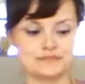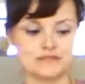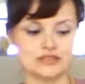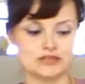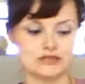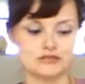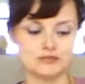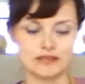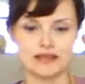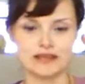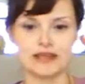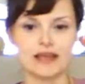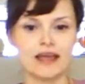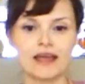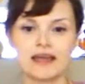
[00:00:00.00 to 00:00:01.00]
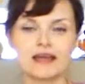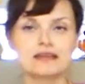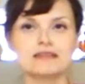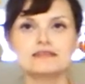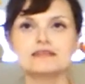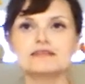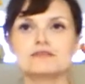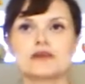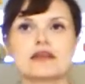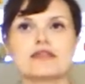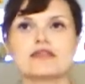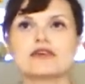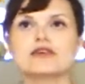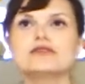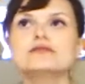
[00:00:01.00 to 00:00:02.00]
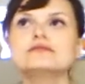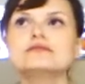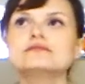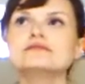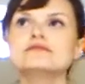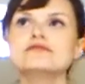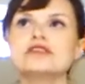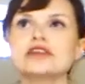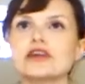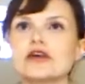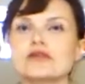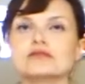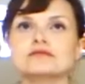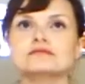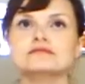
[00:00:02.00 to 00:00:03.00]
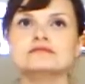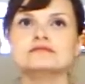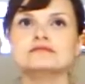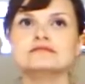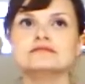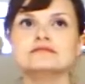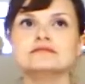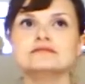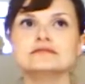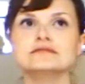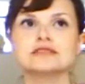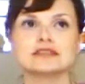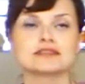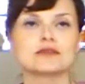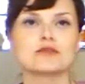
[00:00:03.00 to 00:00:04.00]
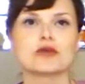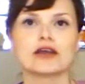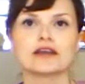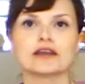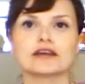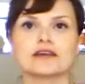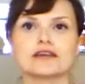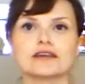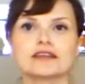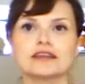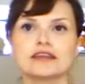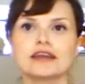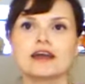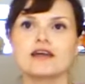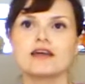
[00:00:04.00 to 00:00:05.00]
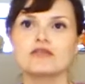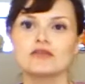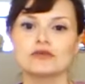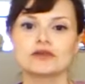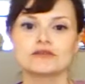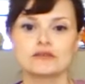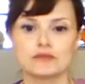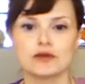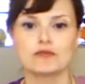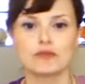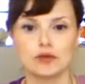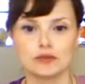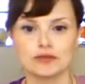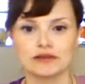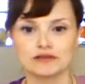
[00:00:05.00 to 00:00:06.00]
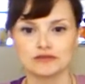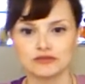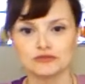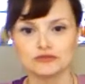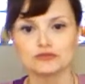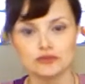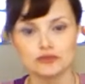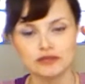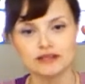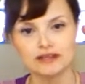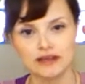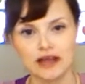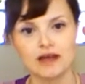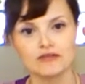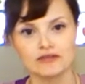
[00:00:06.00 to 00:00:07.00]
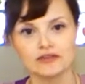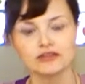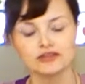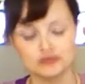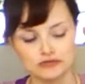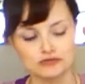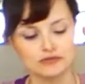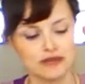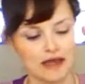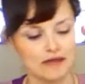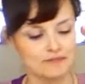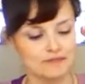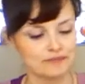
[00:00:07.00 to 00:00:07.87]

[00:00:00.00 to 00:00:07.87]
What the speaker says: Excuse me. This is my third video. something pregnant, and I think every one of them are broken, so you're really gonna have to excuse that.